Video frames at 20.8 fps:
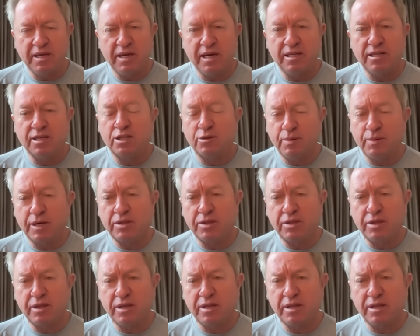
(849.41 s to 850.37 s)
and
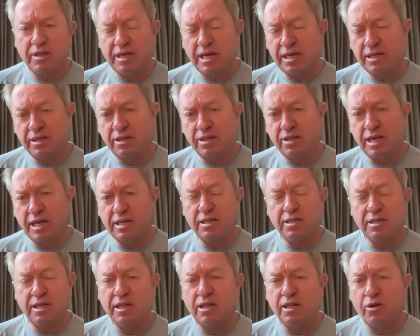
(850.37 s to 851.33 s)
especially that
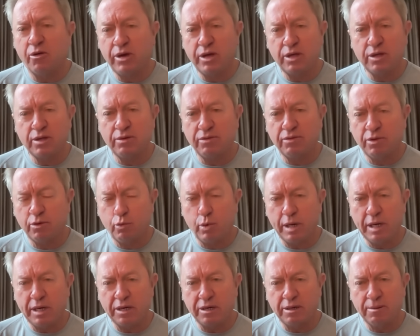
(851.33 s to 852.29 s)
sudden increase of the
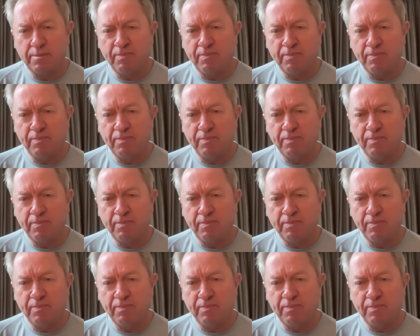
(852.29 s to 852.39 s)
wind